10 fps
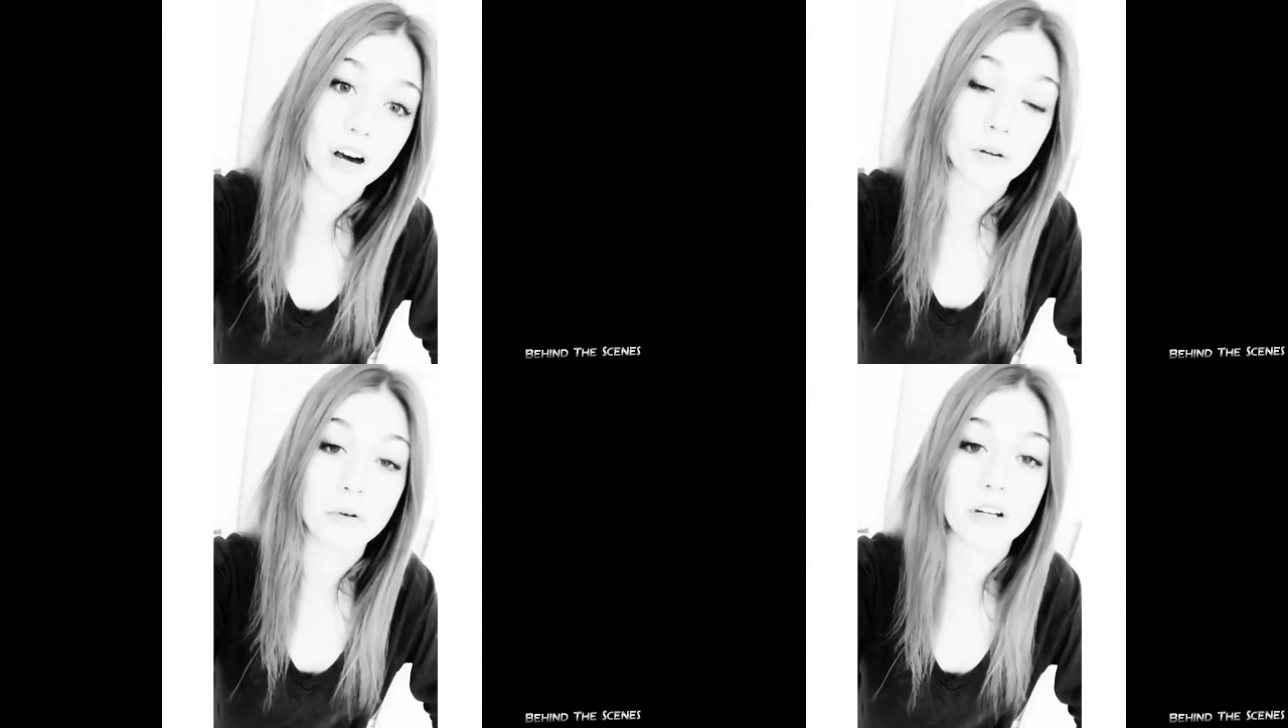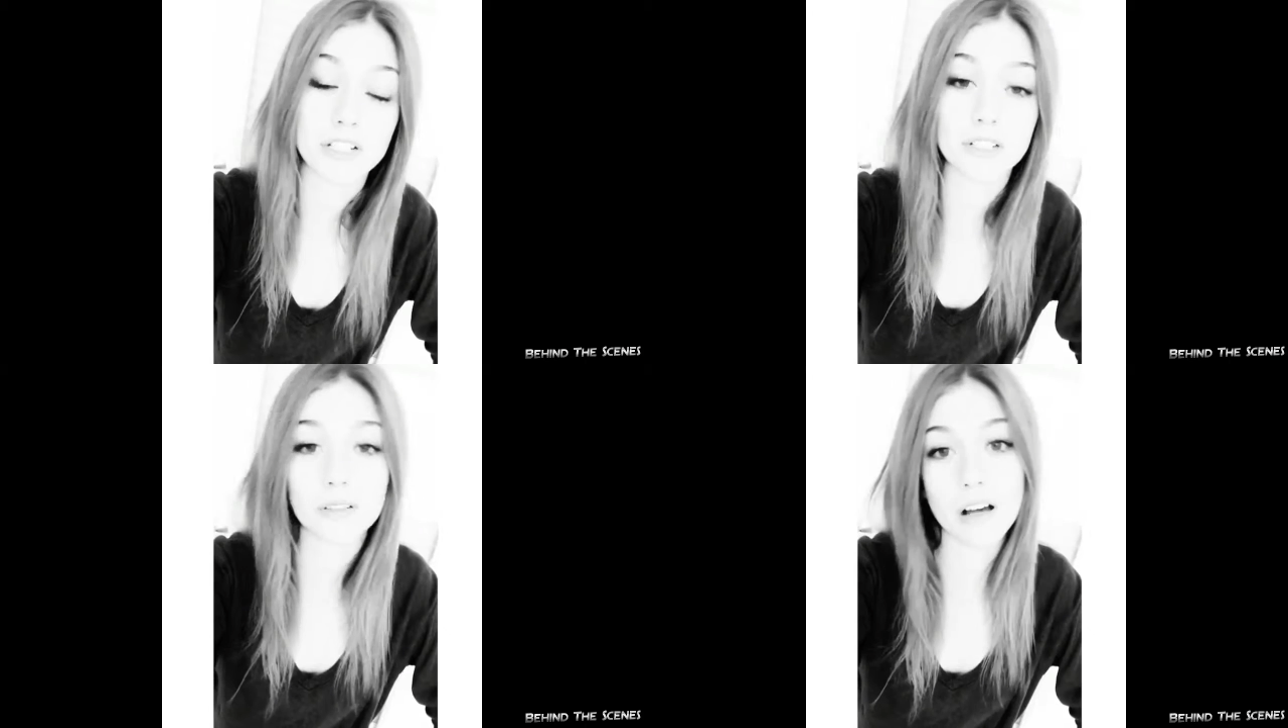on a
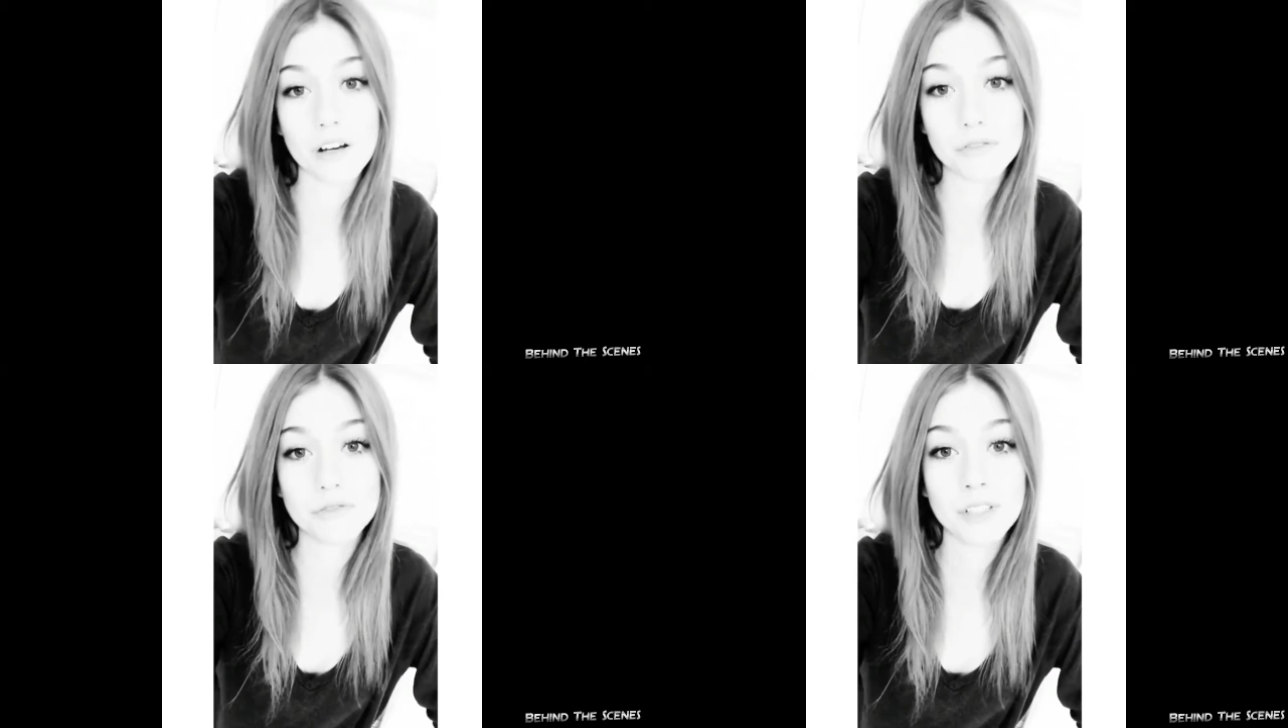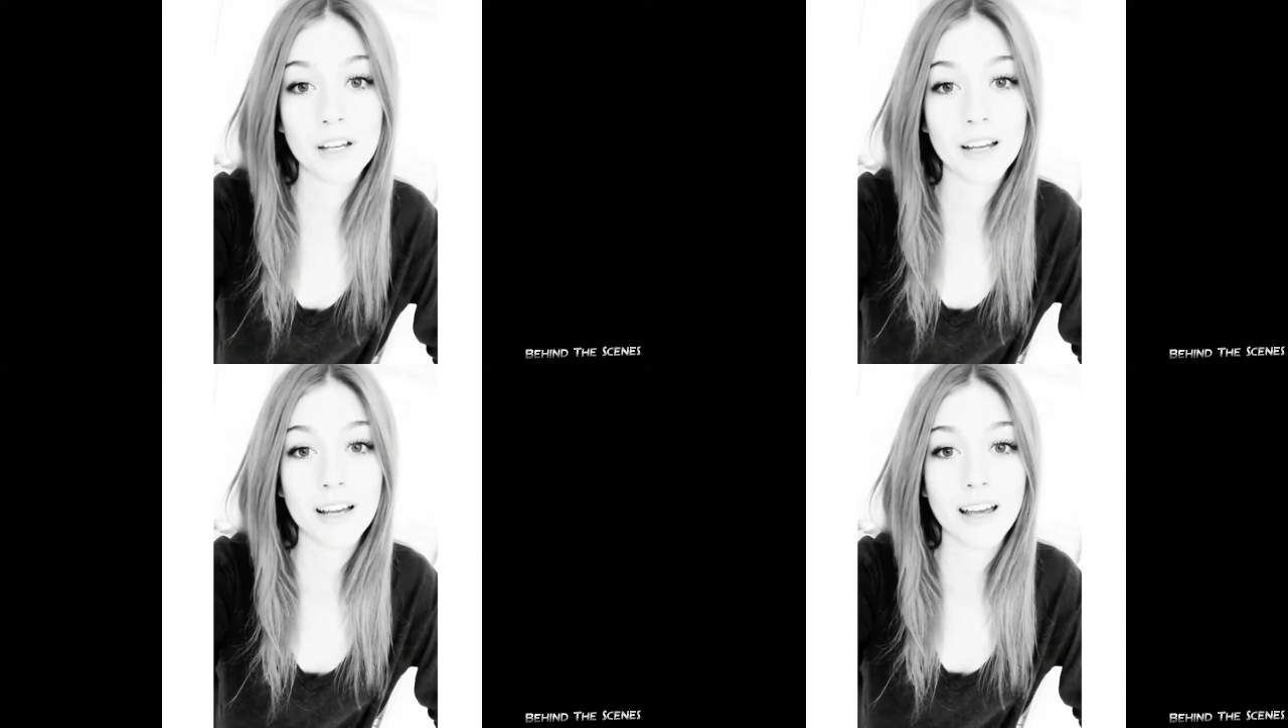project you love
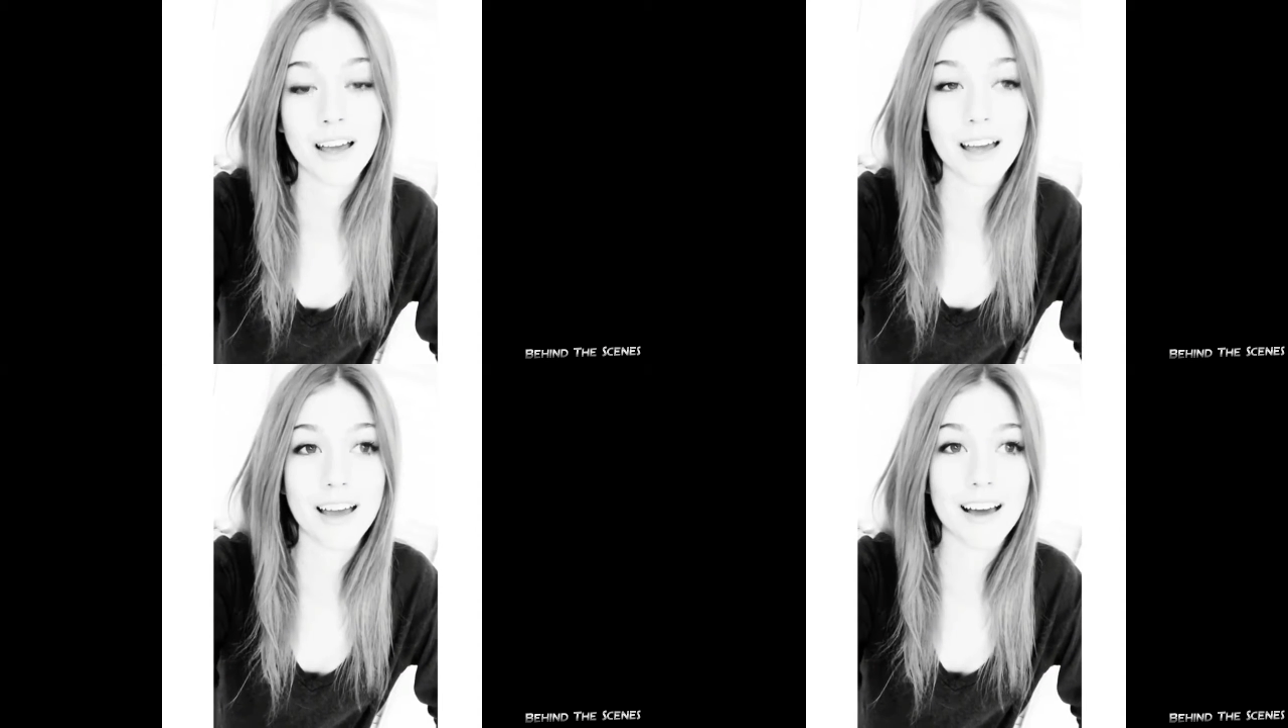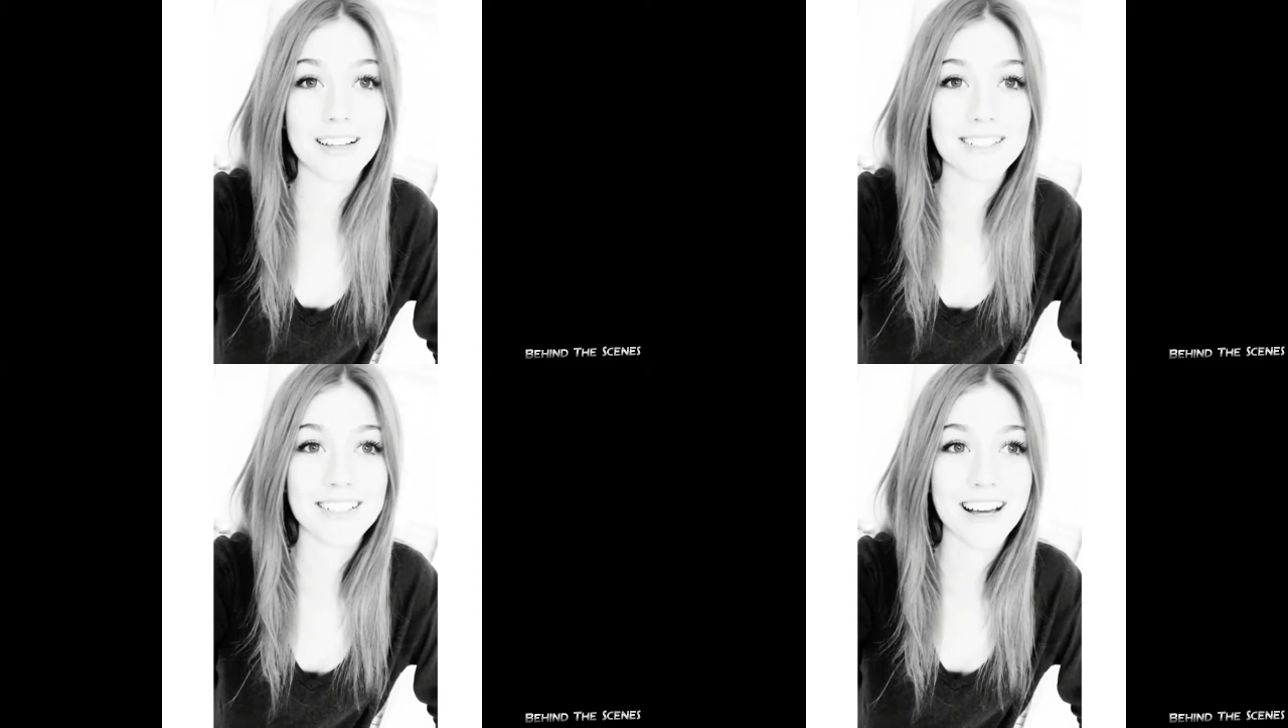
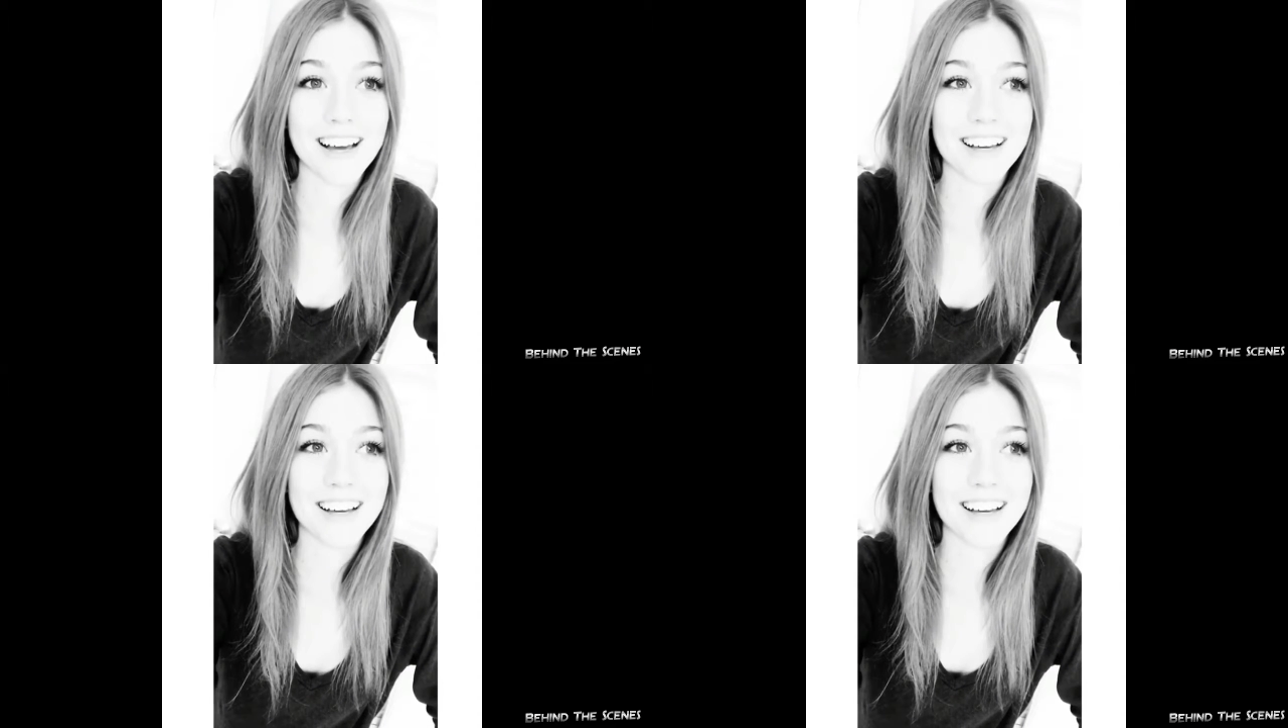and